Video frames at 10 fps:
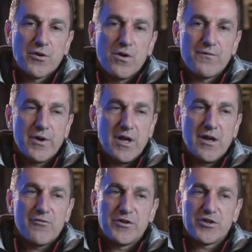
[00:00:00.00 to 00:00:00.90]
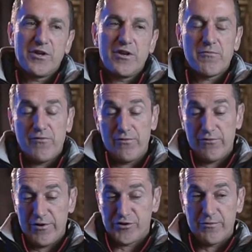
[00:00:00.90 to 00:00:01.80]
recovery and regener
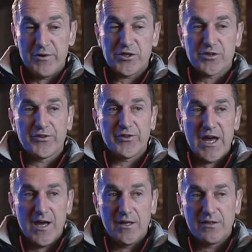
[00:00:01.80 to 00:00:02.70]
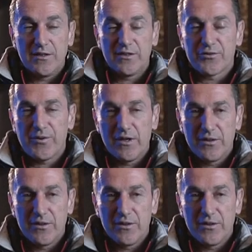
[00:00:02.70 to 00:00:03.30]
regeneration side in the,